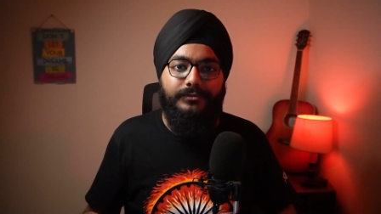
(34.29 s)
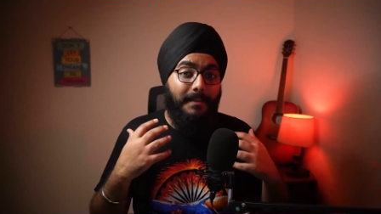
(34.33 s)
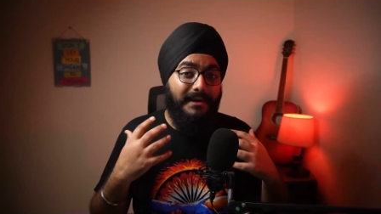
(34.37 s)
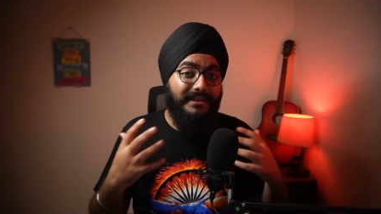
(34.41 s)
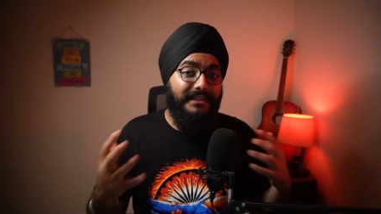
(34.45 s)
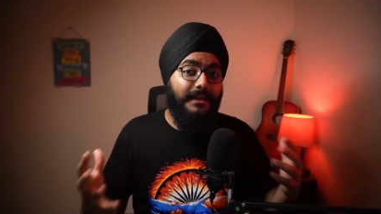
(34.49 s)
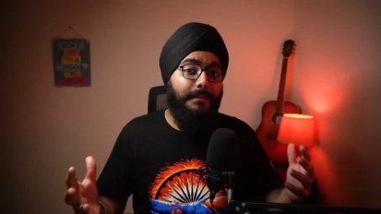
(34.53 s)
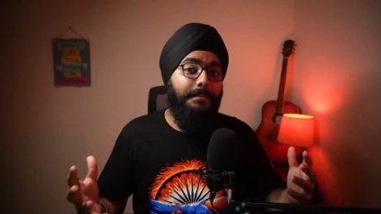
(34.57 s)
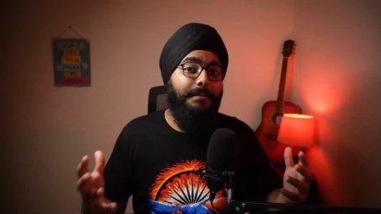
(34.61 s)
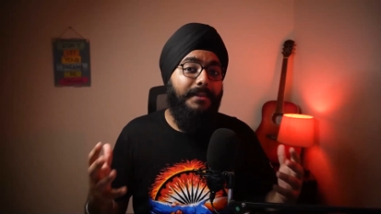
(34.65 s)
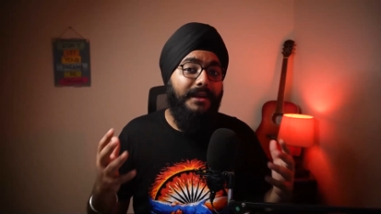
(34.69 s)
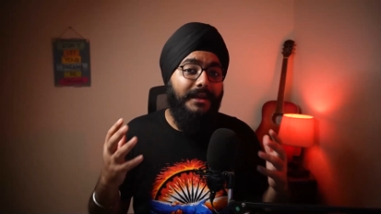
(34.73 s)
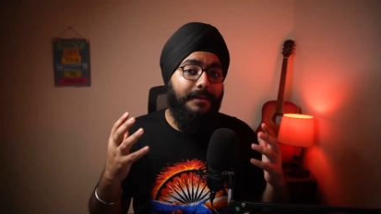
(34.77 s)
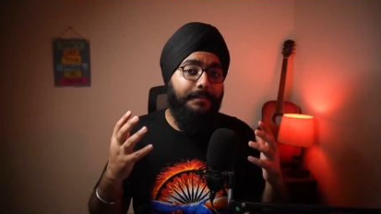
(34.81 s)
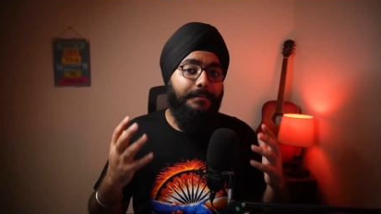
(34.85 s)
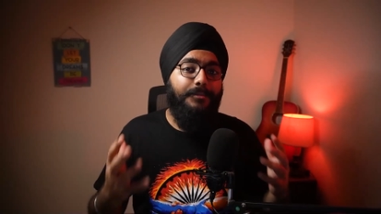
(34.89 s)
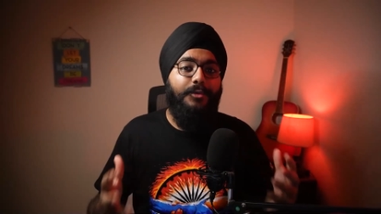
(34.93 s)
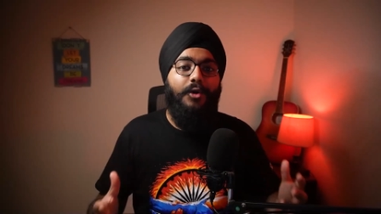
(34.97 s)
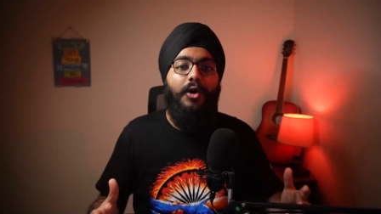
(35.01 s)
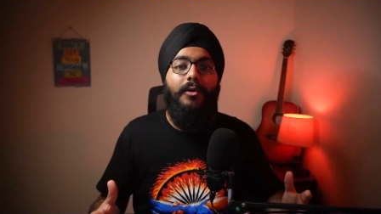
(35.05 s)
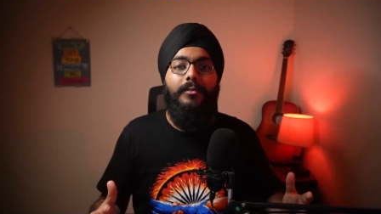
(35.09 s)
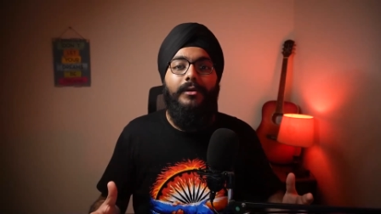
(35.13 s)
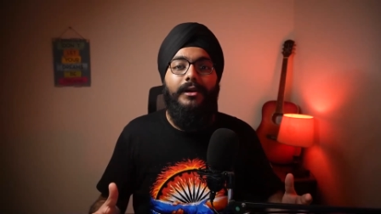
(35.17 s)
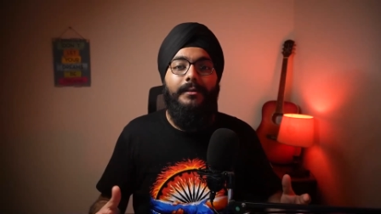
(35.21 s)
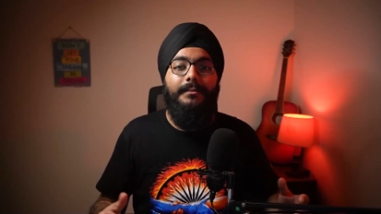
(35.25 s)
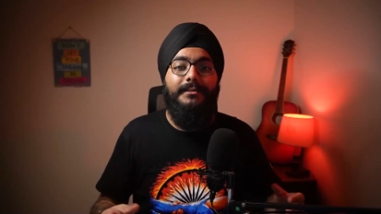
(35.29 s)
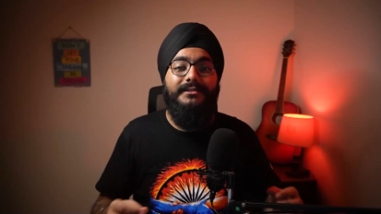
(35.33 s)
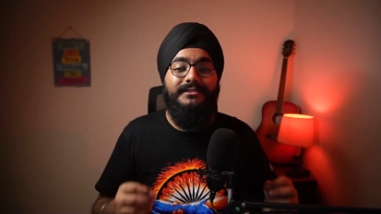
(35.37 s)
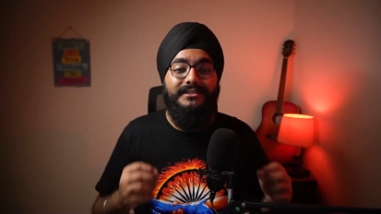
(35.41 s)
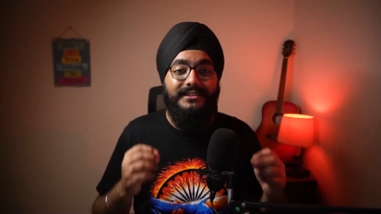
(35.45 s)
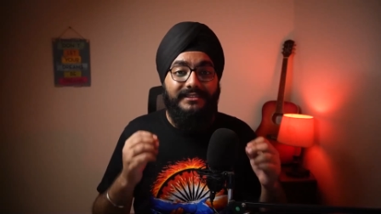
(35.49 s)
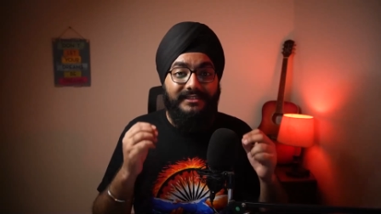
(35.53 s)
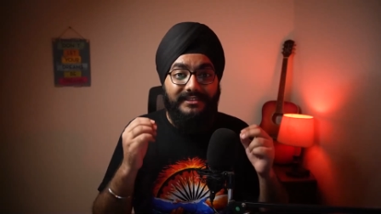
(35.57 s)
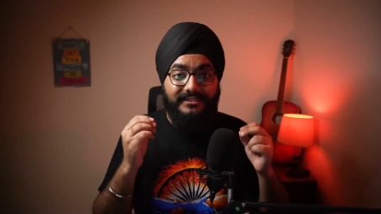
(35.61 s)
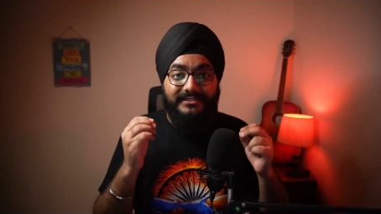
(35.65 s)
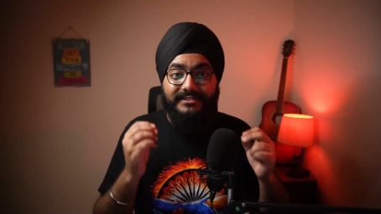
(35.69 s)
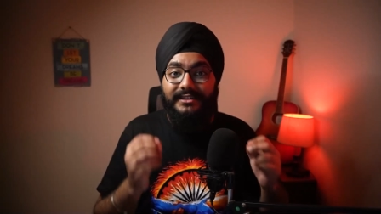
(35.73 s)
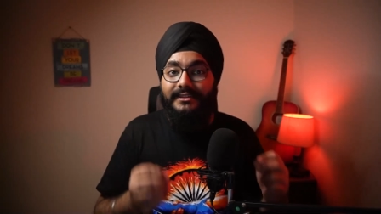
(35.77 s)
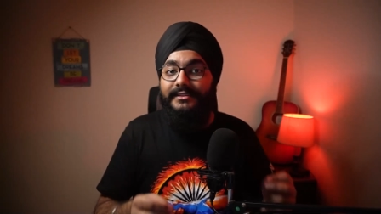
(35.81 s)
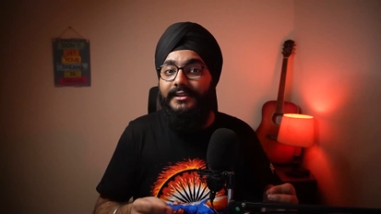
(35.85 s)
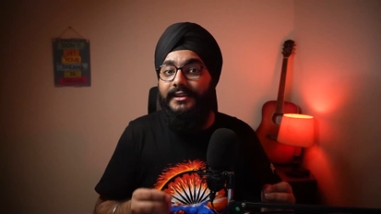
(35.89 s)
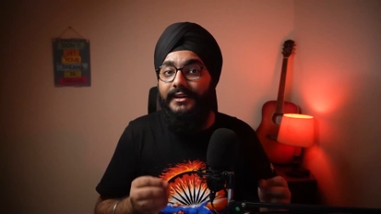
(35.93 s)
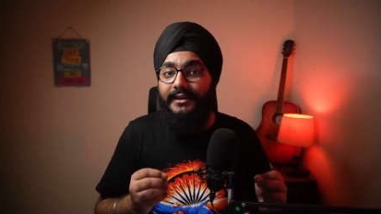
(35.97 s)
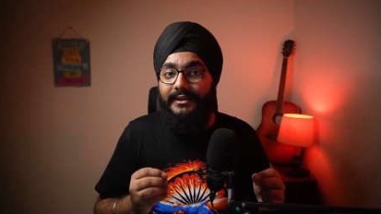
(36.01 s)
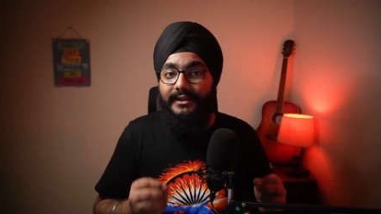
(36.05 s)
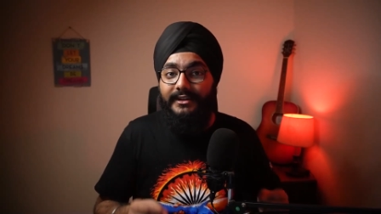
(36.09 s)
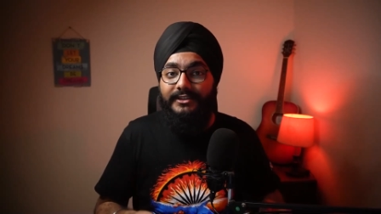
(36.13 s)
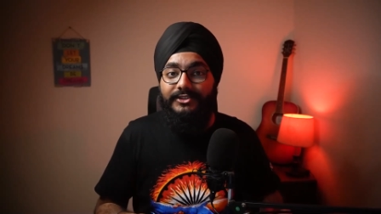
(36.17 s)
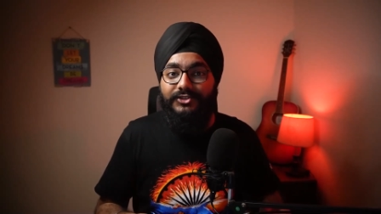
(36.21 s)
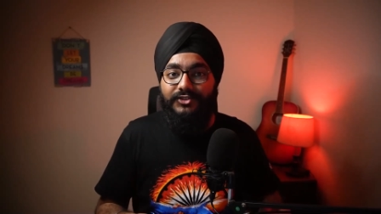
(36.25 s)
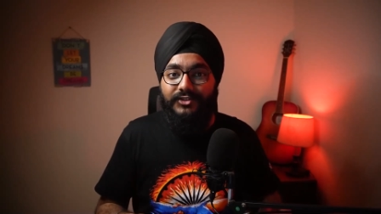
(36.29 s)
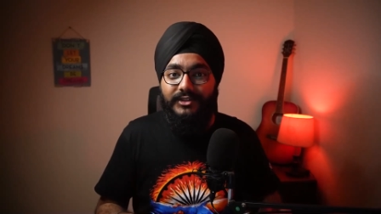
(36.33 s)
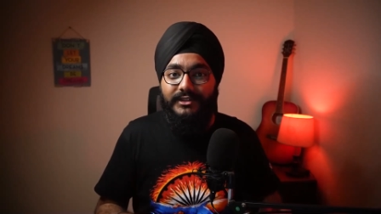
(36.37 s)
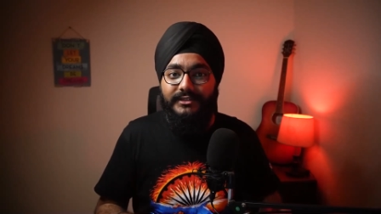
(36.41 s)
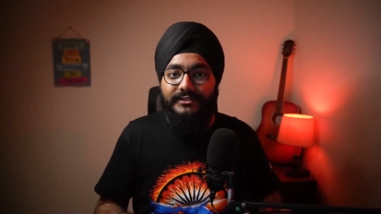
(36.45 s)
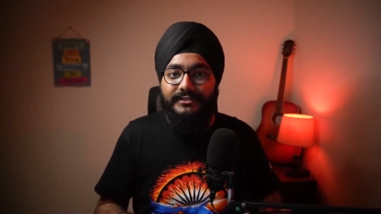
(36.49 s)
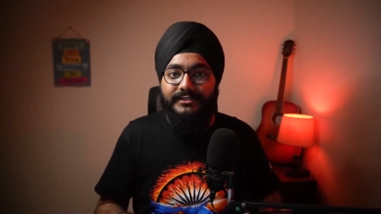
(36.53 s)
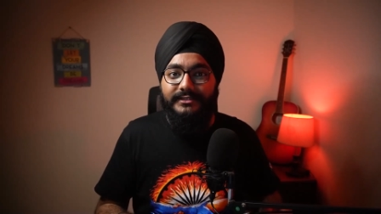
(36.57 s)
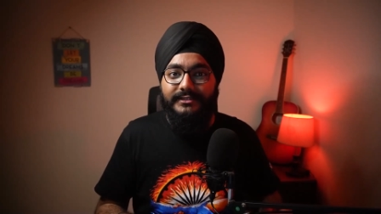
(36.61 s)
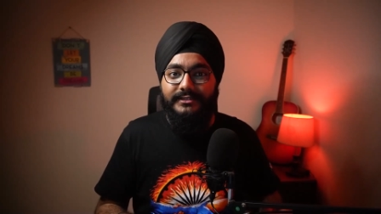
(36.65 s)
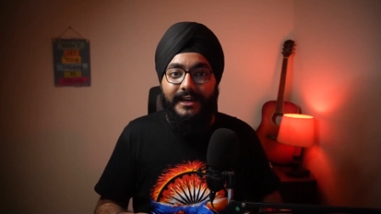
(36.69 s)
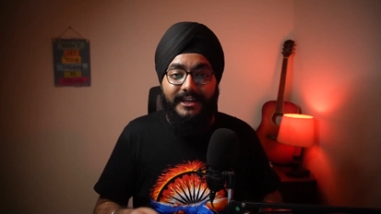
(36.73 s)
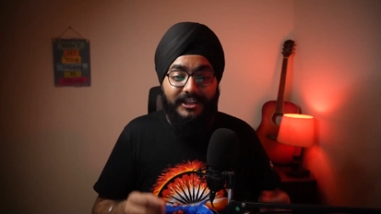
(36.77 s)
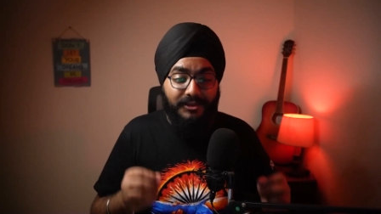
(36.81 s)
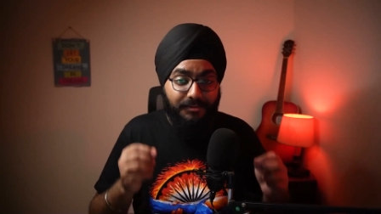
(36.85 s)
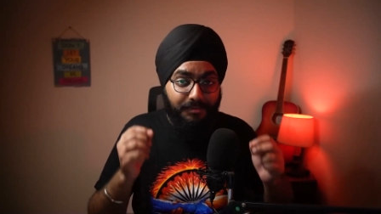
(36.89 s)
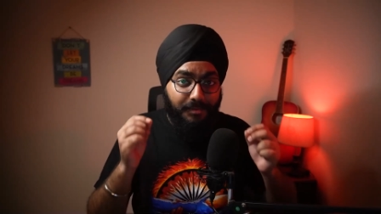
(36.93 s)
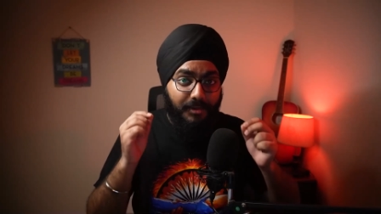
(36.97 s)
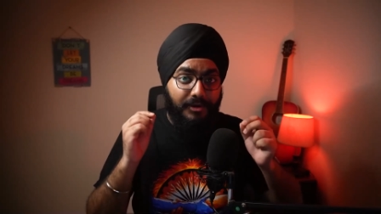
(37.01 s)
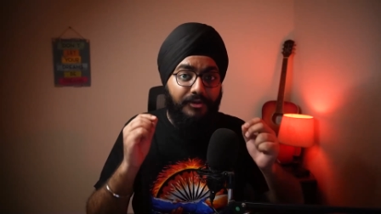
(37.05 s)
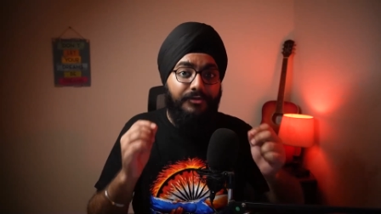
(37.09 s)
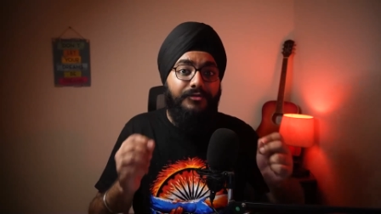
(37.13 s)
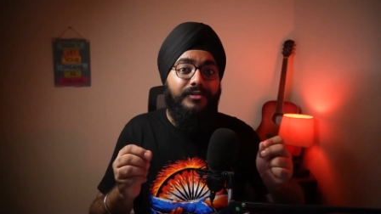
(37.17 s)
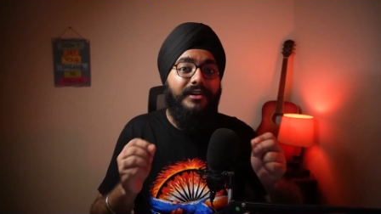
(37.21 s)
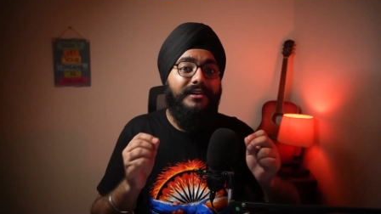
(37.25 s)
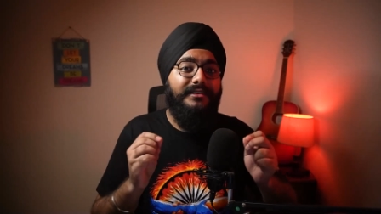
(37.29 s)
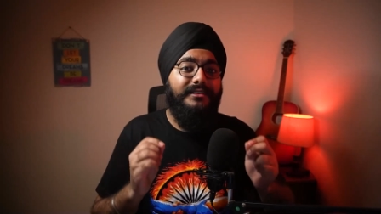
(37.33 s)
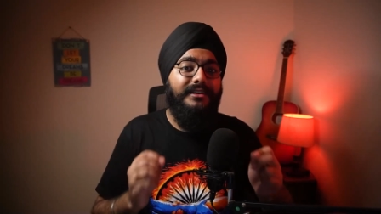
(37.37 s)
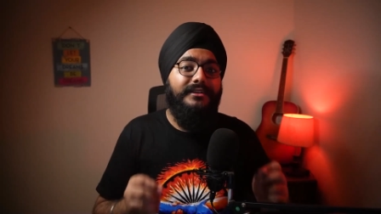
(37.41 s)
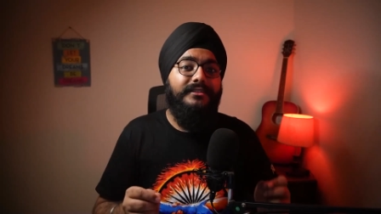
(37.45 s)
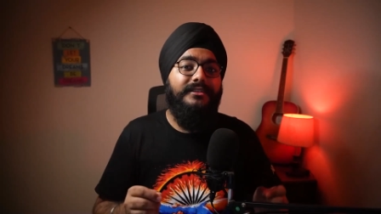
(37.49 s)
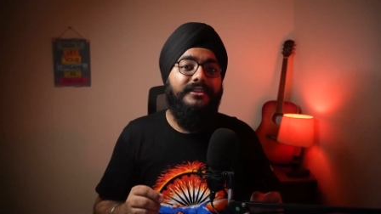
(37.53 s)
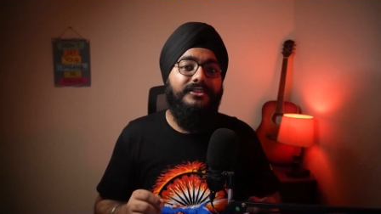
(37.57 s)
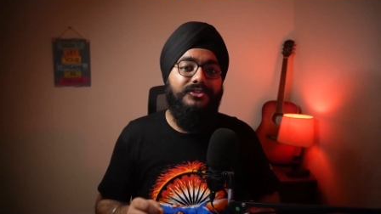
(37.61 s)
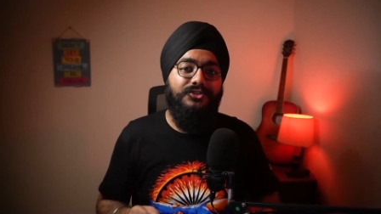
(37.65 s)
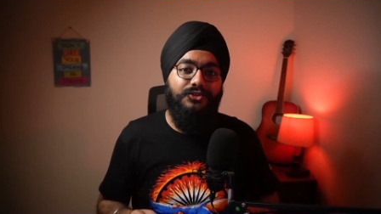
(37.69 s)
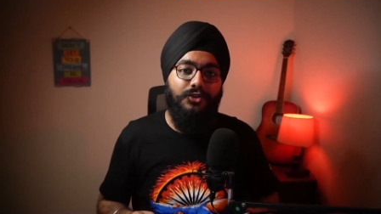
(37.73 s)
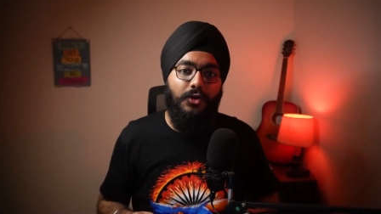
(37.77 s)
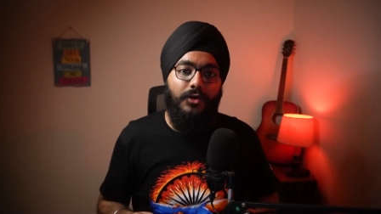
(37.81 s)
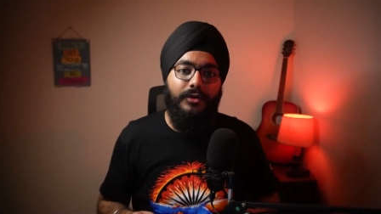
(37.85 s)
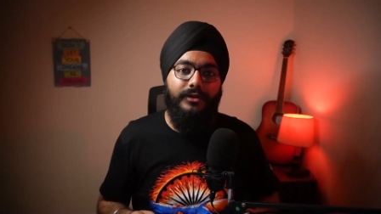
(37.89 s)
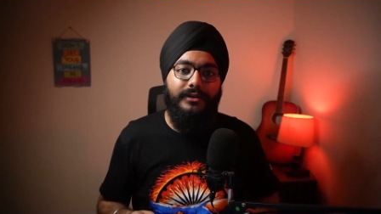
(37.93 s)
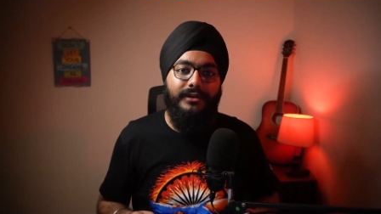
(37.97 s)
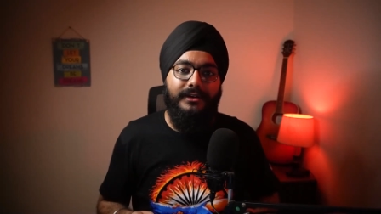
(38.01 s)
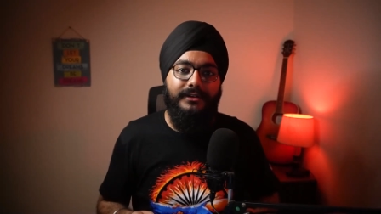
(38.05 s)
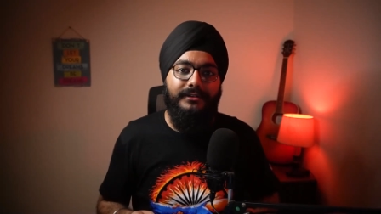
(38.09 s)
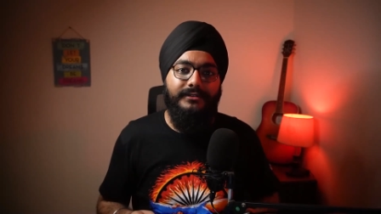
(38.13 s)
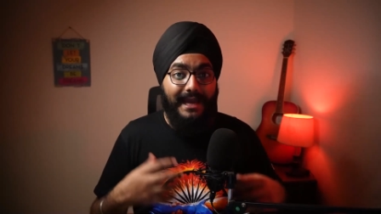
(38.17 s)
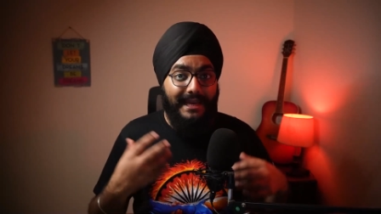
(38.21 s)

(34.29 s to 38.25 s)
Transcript: But the big problem is that the Southern industries has perfected this genre.